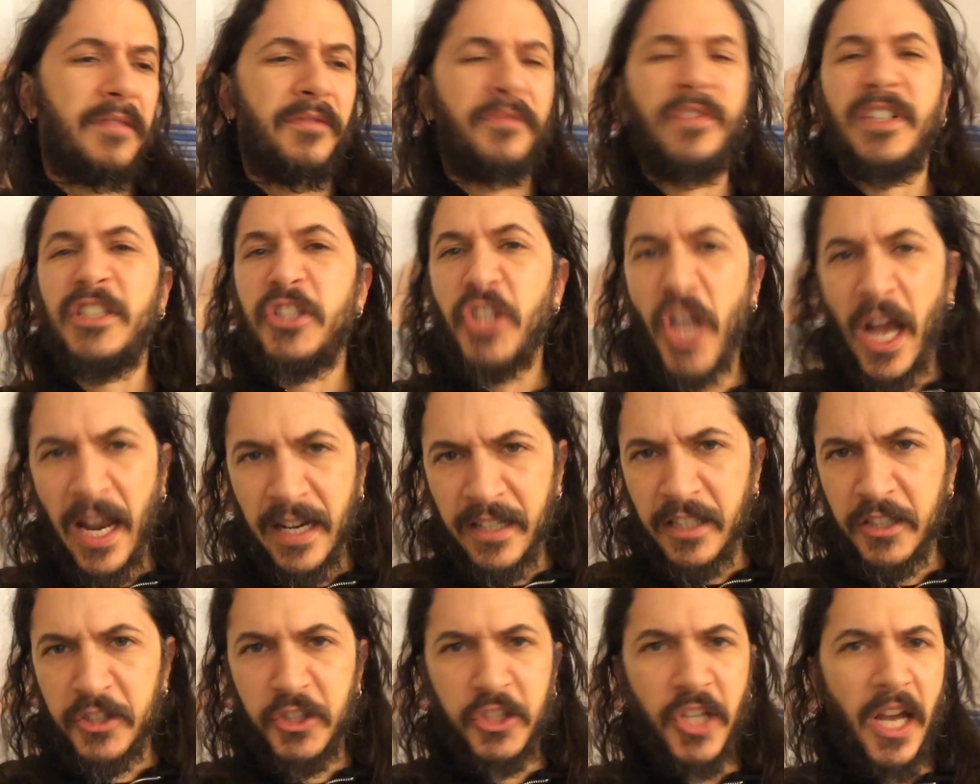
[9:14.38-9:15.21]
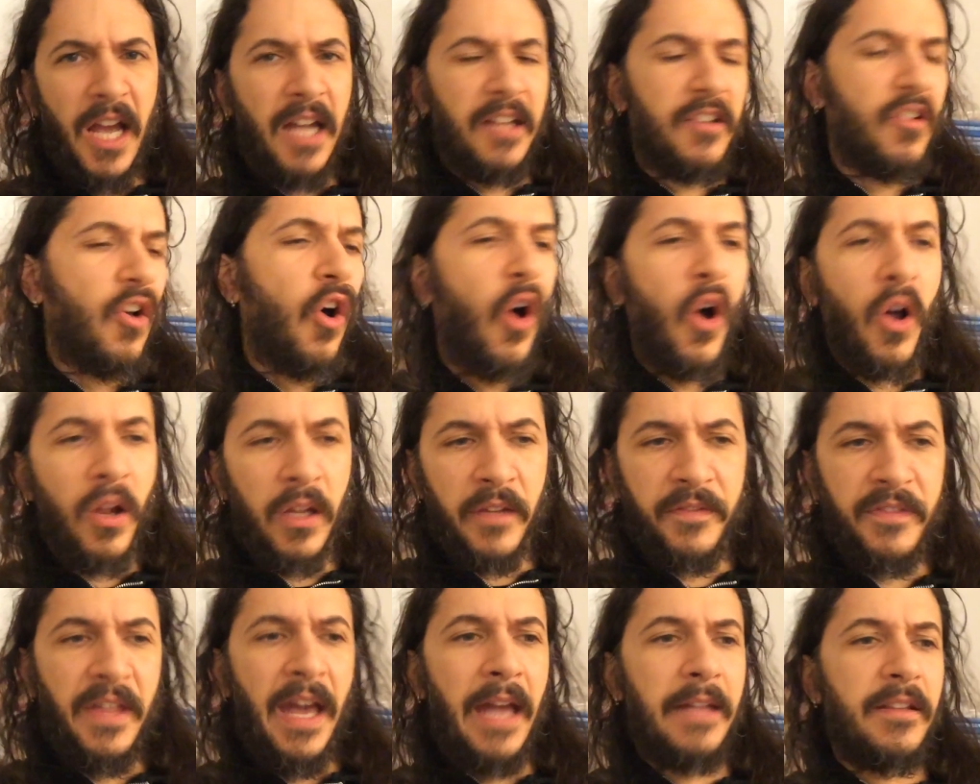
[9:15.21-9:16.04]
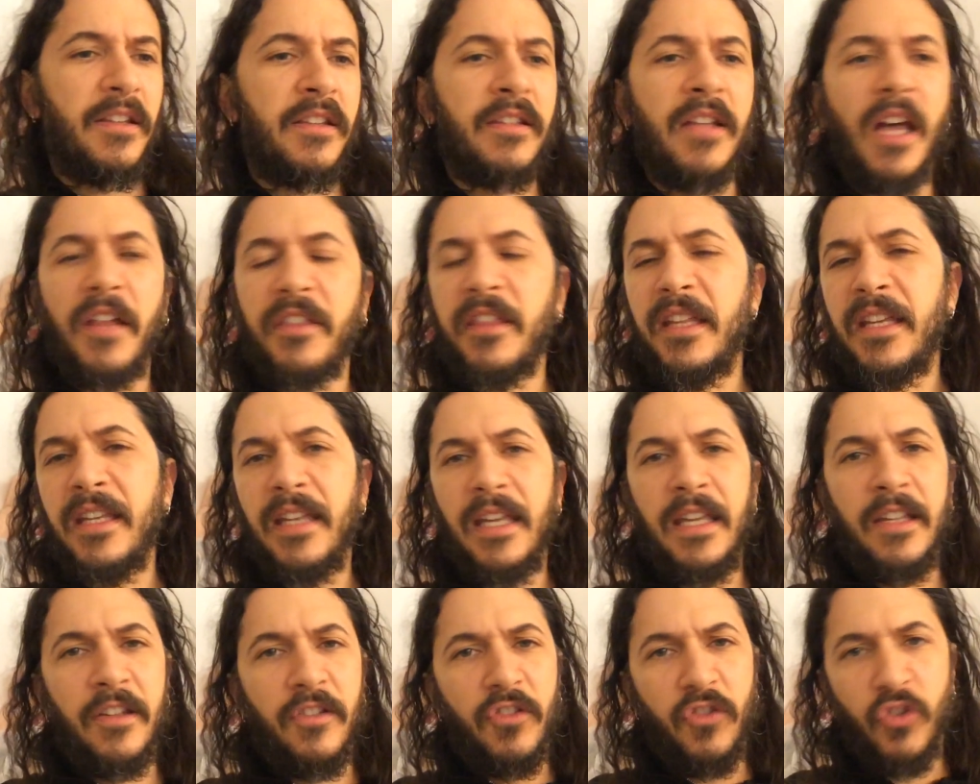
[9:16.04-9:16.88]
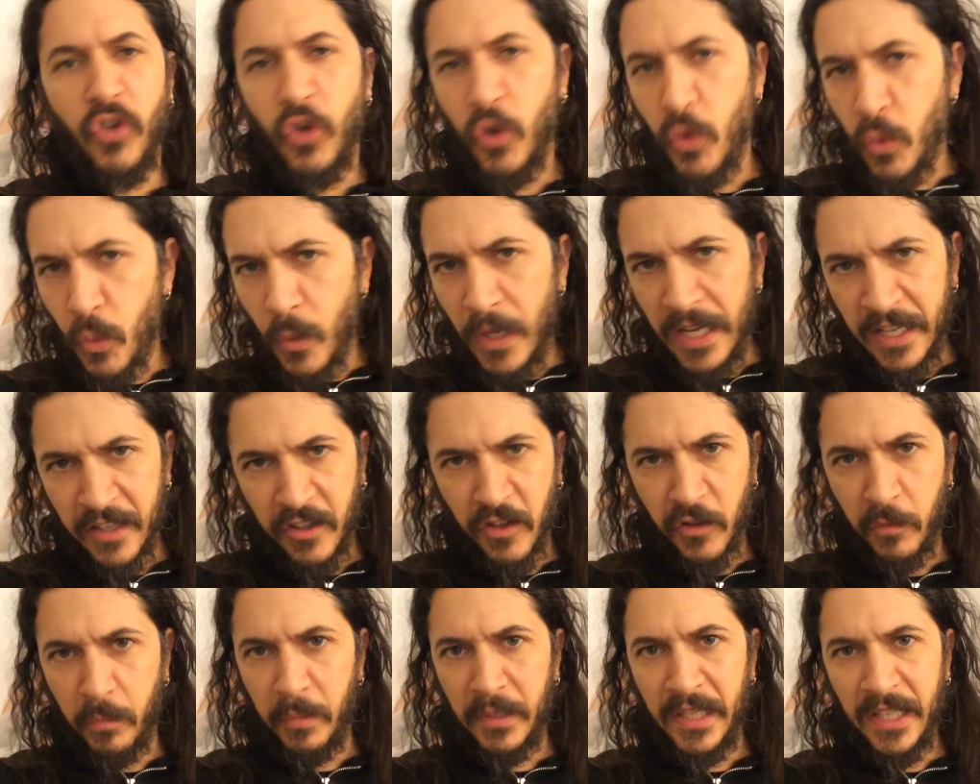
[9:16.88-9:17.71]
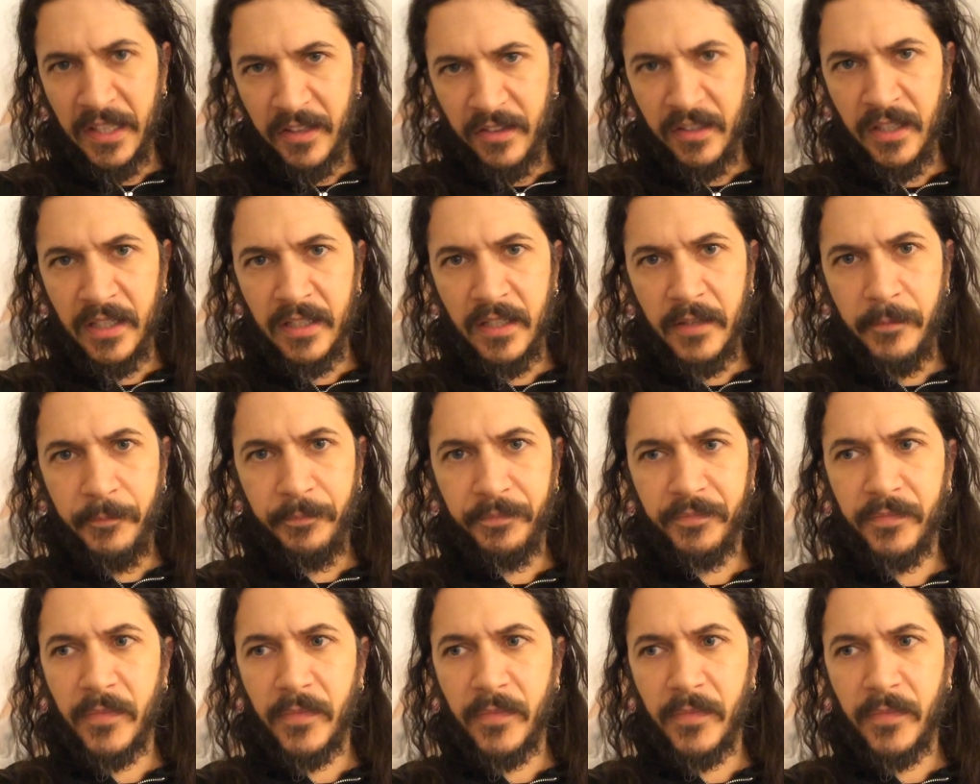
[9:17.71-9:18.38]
vagina shots, all of that. Nothing is too explicit.